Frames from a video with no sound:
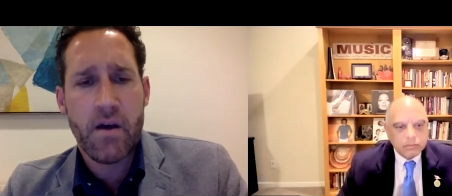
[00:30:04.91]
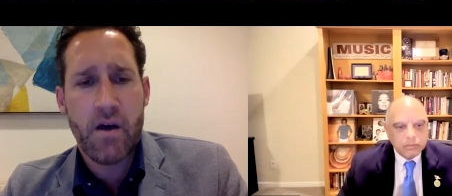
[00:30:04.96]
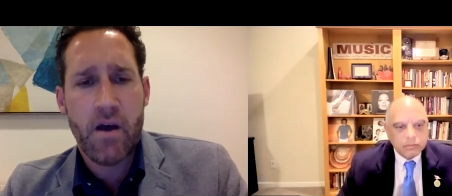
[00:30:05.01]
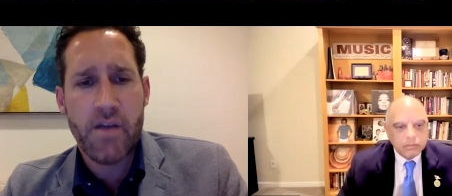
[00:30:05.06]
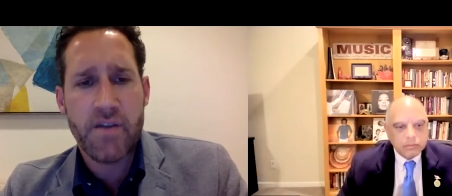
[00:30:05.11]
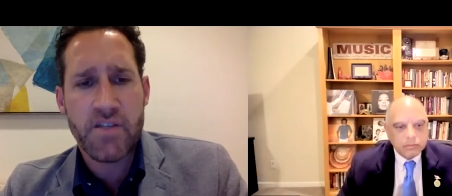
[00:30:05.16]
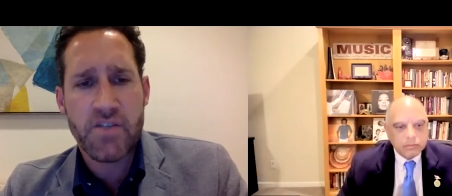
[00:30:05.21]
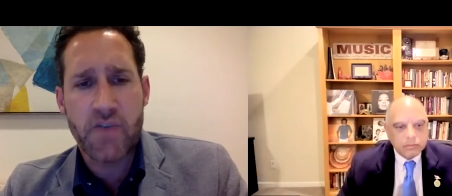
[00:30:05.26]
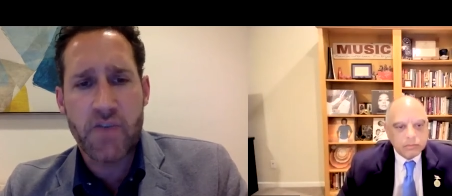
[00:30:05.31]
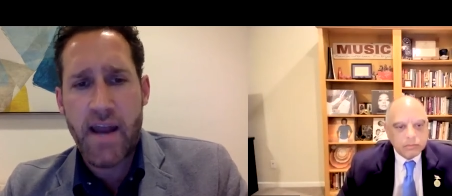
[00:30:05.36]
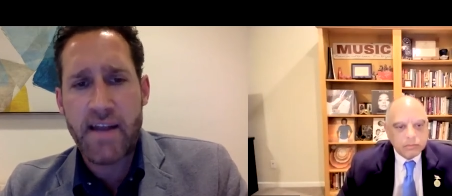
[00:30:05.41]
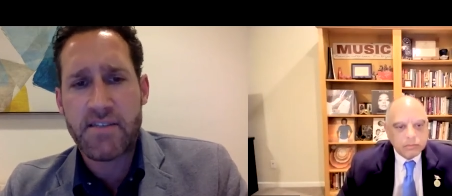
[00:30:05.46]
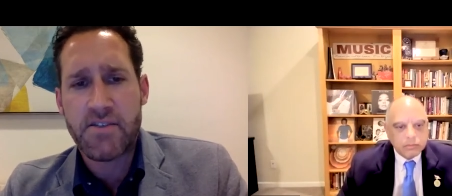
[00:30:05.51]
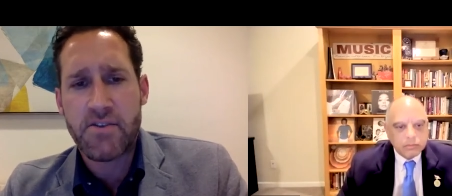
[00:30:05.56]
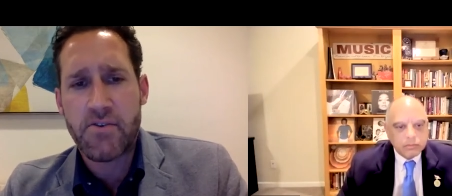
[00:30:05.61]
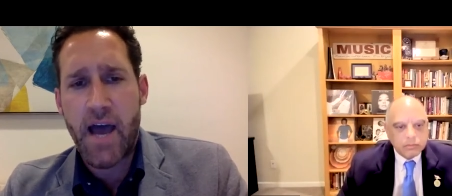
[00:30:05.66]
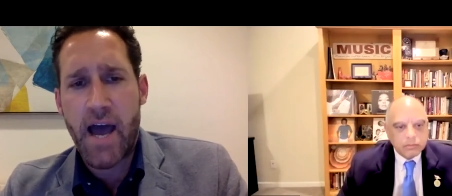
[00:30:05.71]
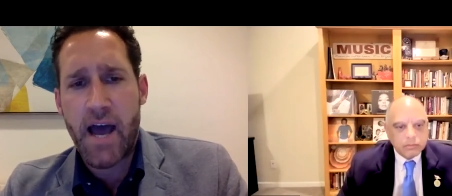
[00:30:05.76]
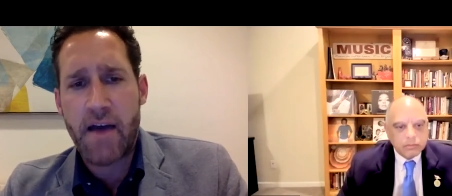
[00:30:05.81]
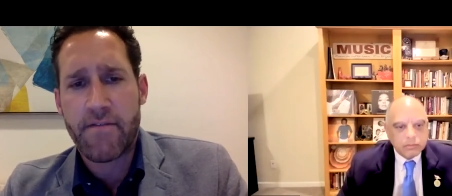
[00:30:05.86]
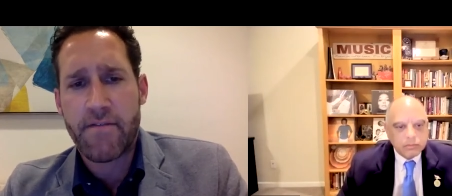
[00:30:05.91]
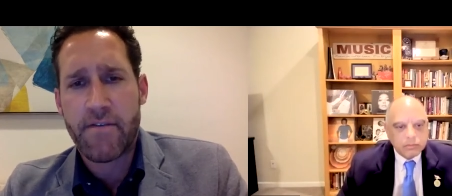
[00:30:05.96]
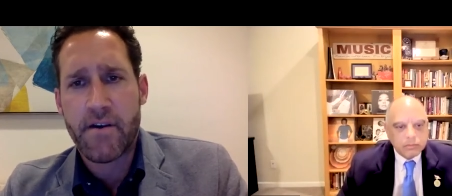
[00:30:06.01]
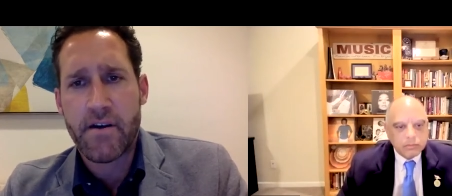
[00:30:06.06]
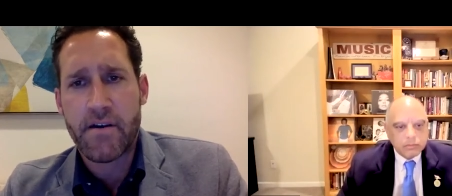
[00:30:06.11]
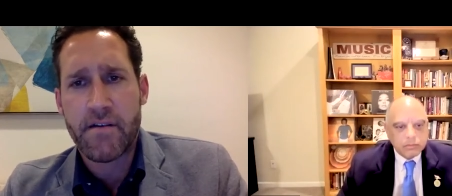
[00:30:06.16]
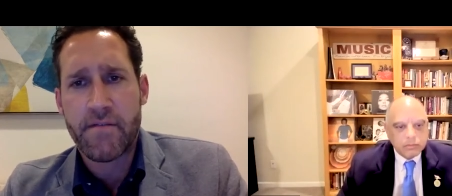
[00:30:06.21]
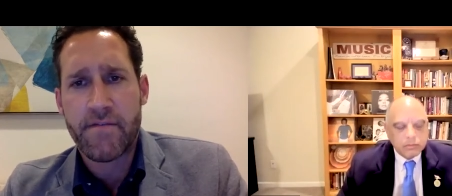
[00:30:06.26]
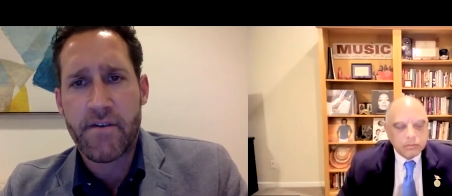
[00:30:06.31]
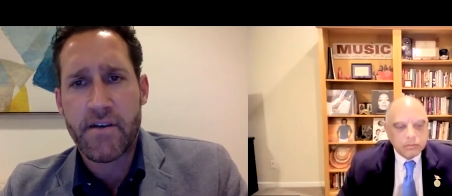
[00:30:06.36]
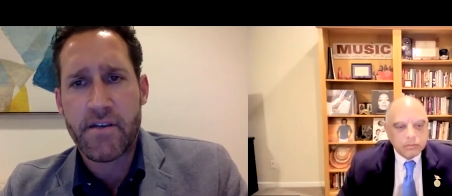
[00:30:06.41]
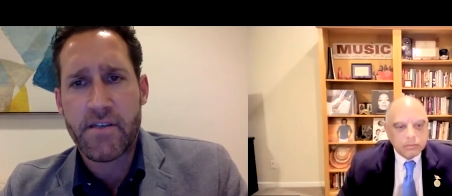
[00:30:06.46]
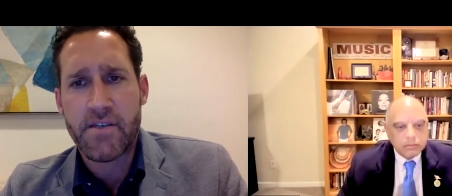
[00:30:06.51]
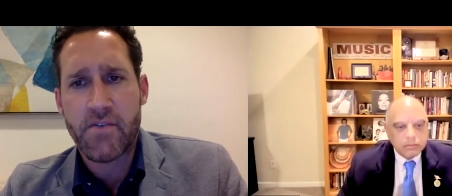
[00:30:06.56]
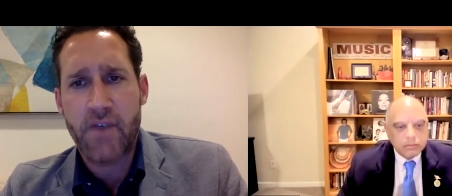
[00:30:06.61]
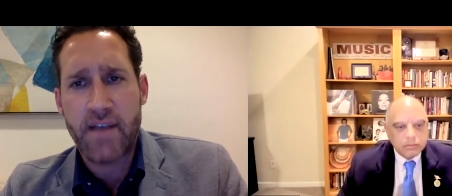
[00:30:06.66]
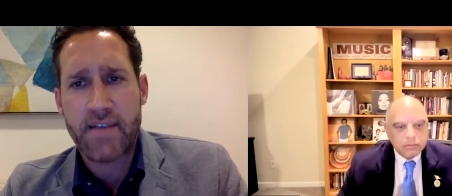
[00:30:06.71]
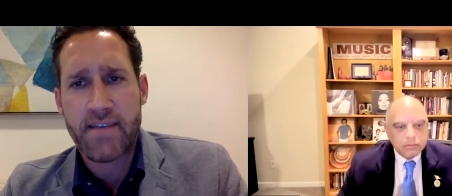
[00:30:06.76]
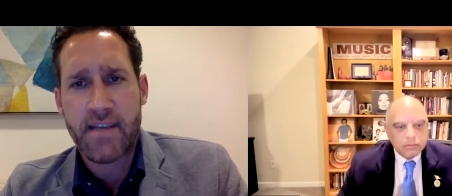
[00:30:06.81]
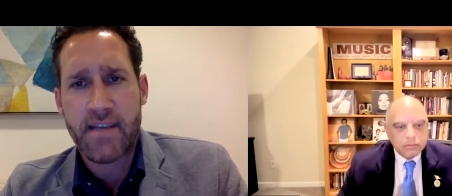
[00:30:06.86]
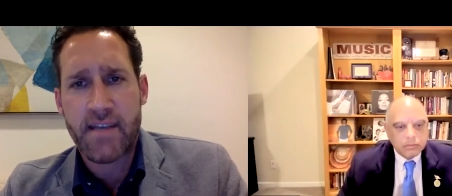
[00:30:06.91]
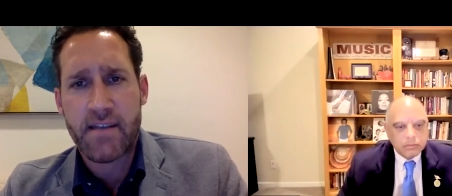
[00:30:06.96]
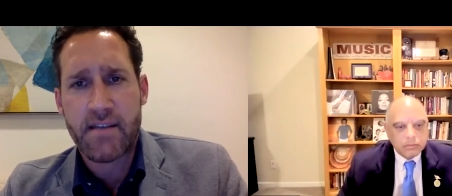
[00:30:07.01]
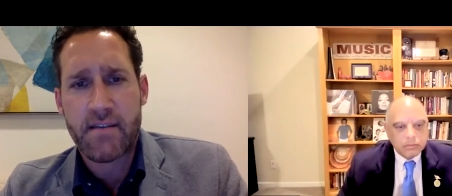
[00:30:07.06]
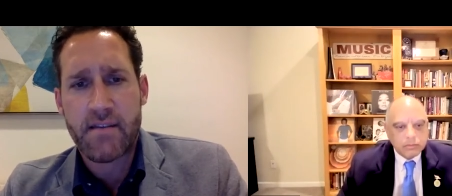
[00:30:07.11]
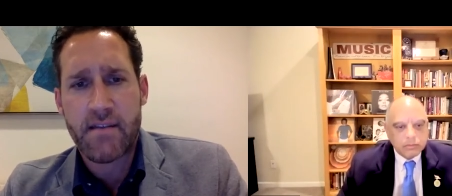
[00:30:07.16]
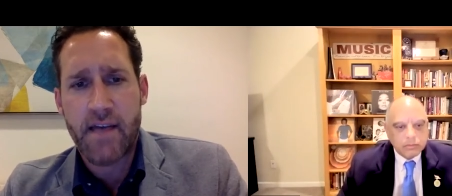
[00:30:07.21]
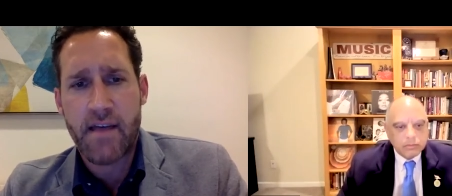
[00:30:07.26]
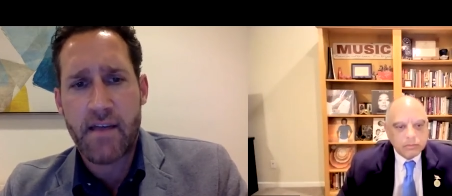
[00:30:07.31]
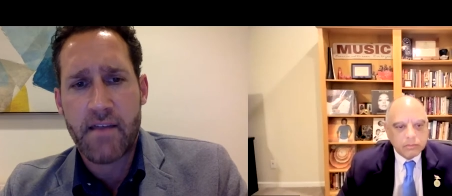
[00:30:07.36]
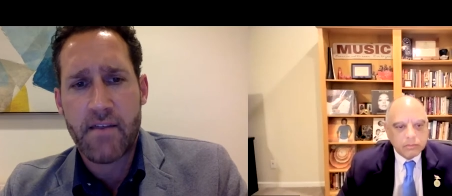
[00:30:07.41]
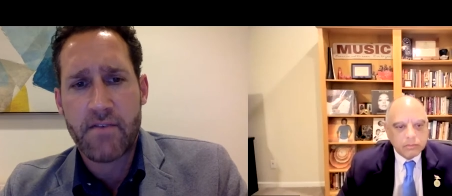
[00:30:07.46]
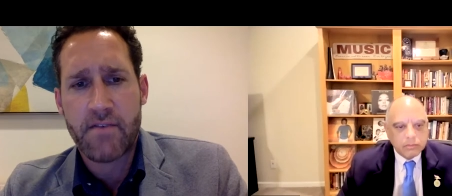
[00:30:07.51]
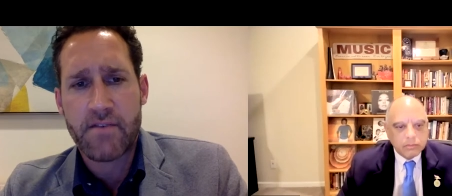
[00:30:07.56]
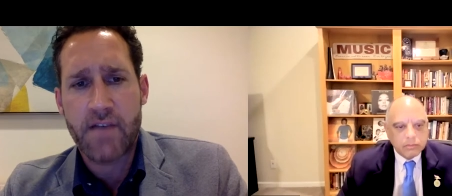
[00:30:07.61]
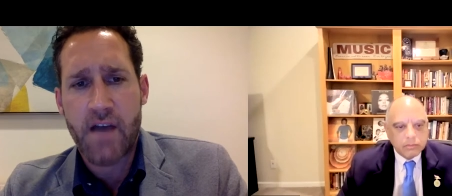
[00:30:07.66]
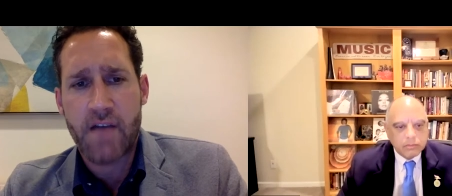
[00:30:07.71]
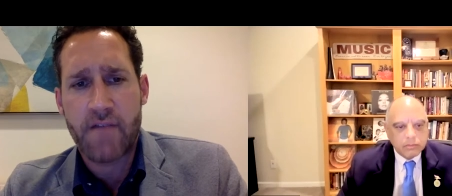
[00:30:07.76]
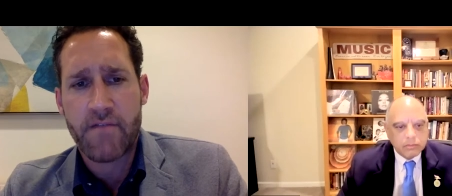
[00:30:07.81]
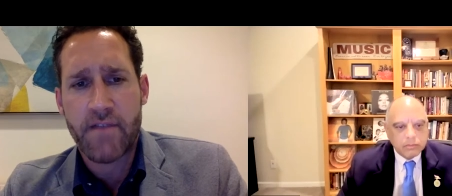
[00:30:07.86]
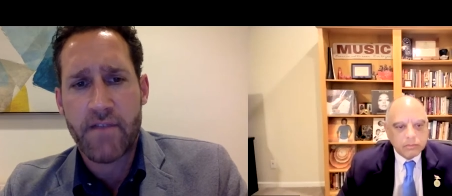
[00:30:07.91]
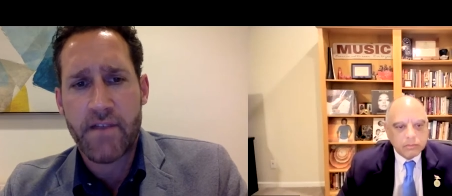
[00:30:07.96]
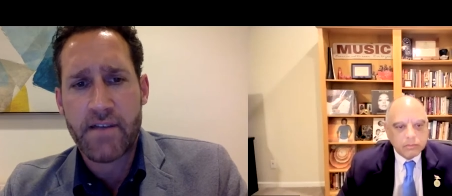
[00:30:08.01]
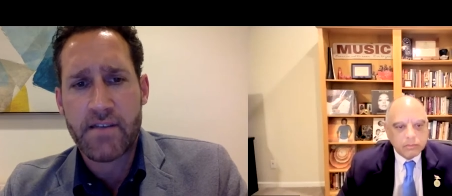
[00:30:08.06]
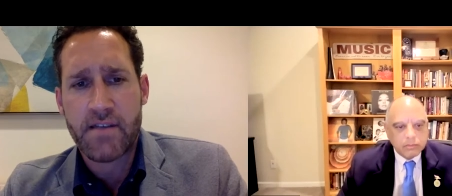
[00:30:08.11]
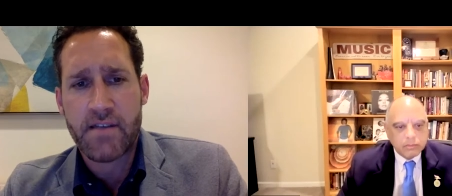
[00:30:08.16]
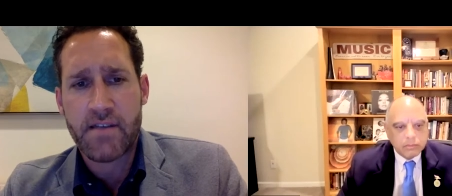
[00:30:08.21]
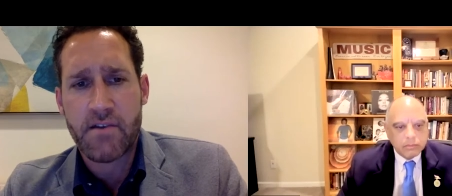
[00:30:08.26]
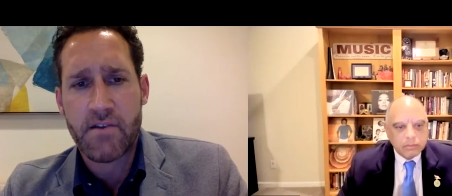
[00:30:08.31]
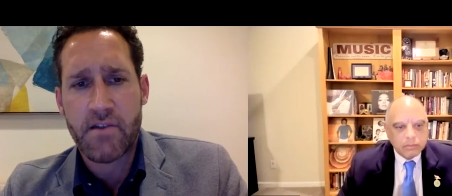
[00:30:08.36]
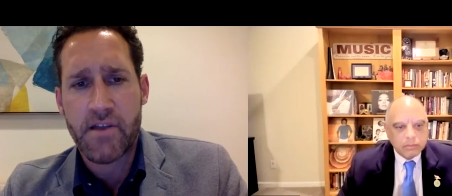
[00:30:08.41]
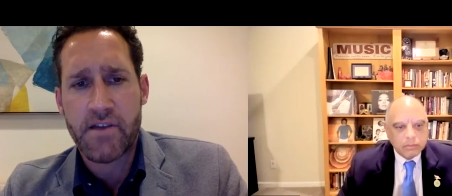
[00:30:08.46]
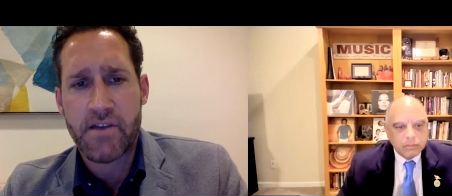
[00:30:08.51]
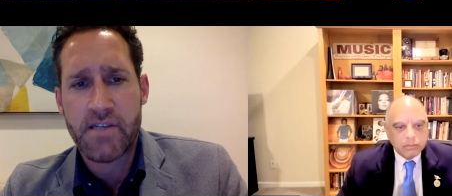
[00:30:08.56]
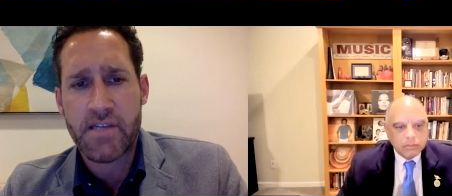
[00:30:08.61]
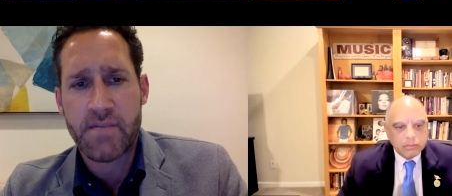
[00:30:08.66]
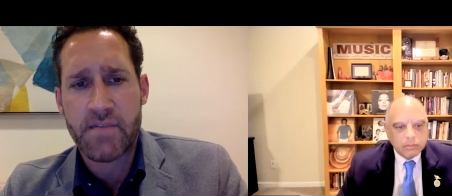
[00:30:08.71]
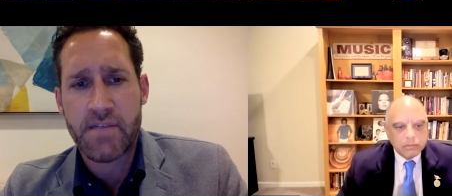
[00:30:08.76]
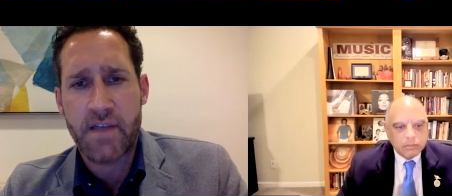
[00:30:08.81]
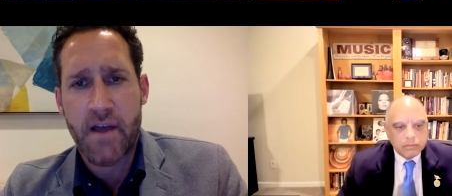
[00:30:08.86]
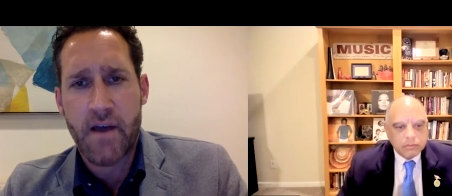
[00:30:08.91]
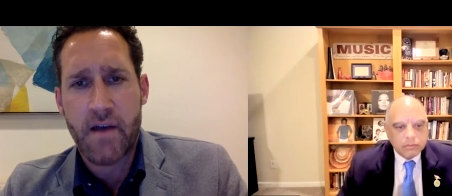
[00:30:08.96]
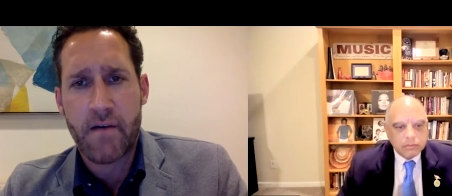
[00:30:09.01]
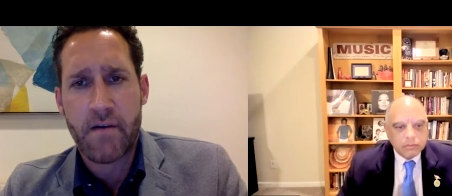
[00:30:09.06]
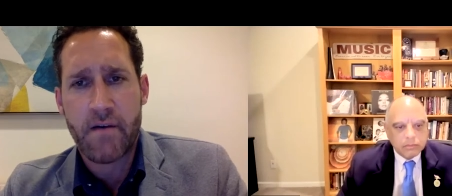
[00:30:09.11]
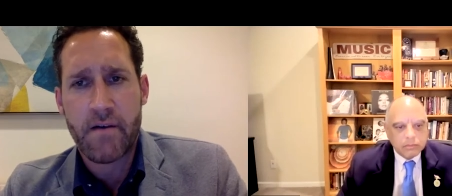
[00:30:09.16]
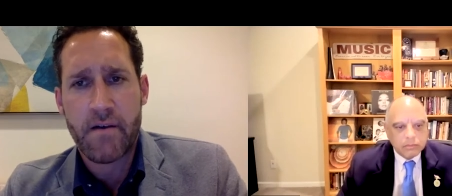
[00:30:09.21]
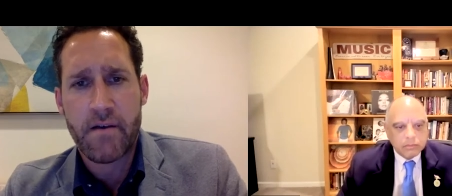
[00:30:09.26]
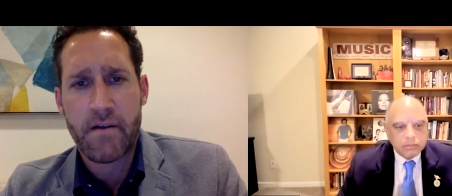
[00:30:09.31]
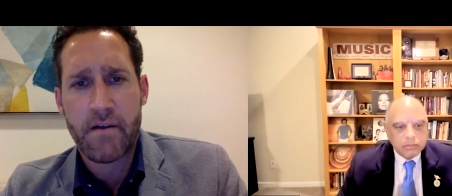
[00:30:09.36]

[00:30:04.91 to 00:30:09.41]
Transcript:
Speaker 1: are there strategies you have for, for addressing that, those conflicts in your leadership style?